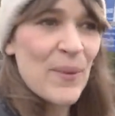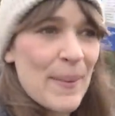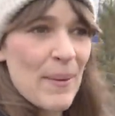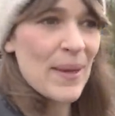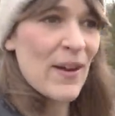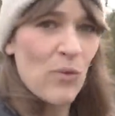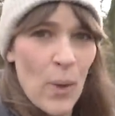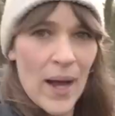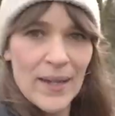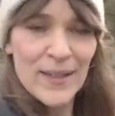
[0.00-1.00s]
we maybe have
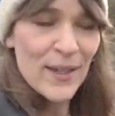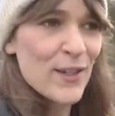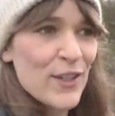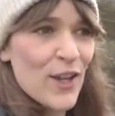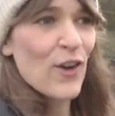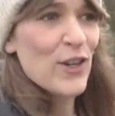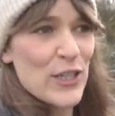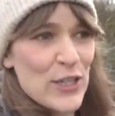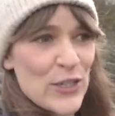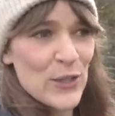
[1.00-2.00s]
one lock
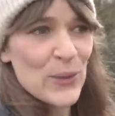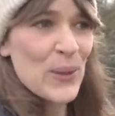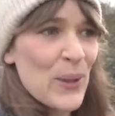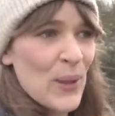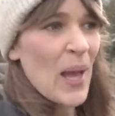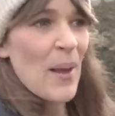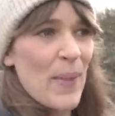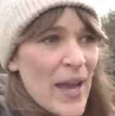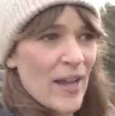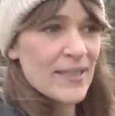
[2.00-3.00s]
to do
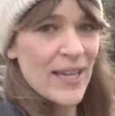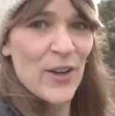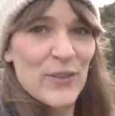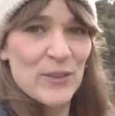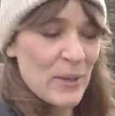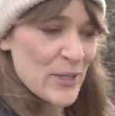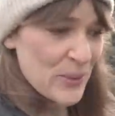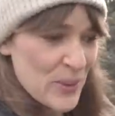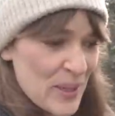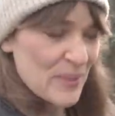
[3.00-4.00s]
by ourselves, which
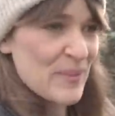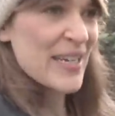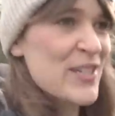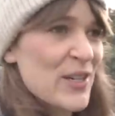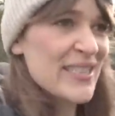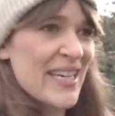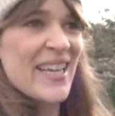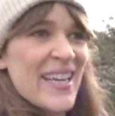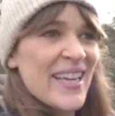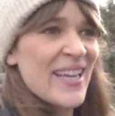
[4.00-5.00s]
will be
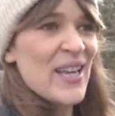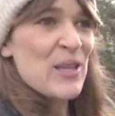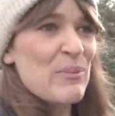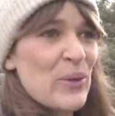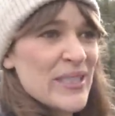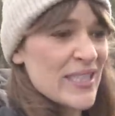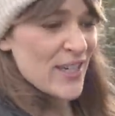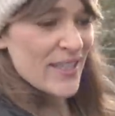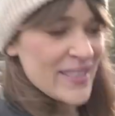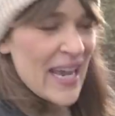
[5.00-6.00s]
interesting. The boys are
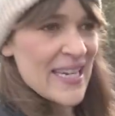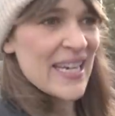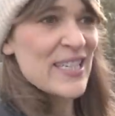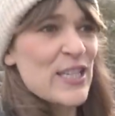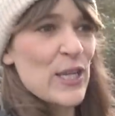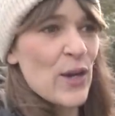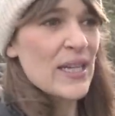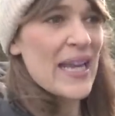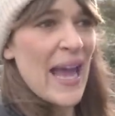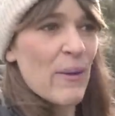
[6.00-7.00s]
just heading into the
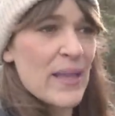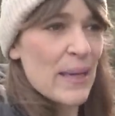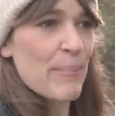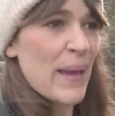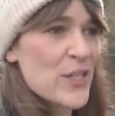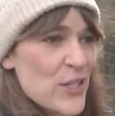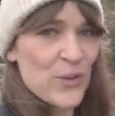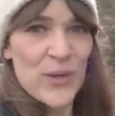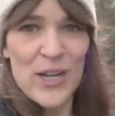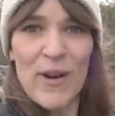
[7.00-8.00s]
lock now. I think
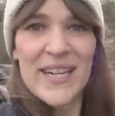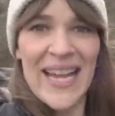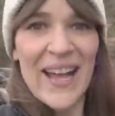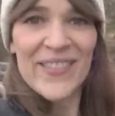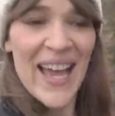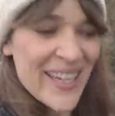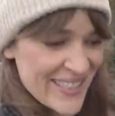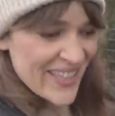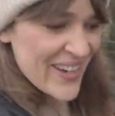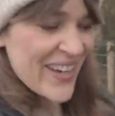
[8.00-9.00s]
Benji's already run down there,
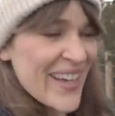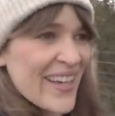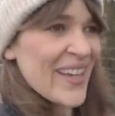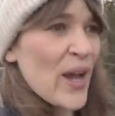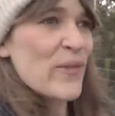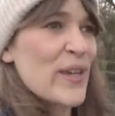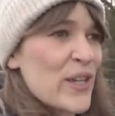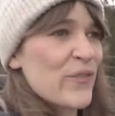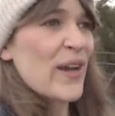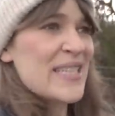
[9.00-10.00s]
so hopefully
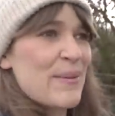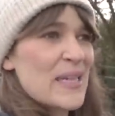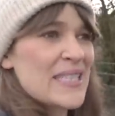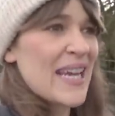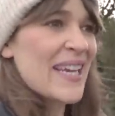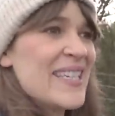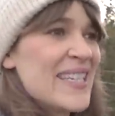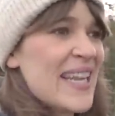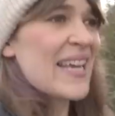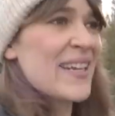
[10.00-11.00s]
going to find him in a
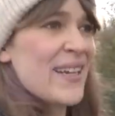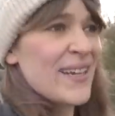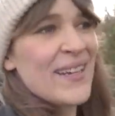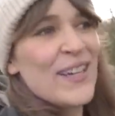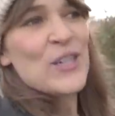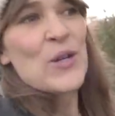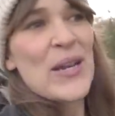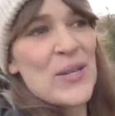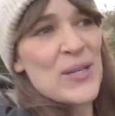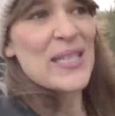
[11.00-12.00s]
second and then try
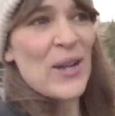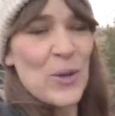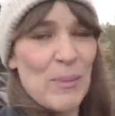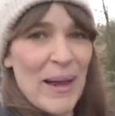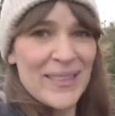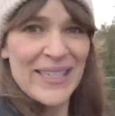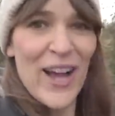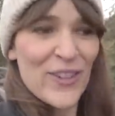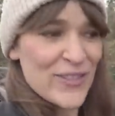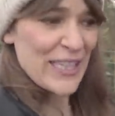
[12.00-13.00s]
and do this lock all by
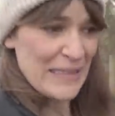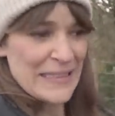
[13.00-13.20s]
ourselves.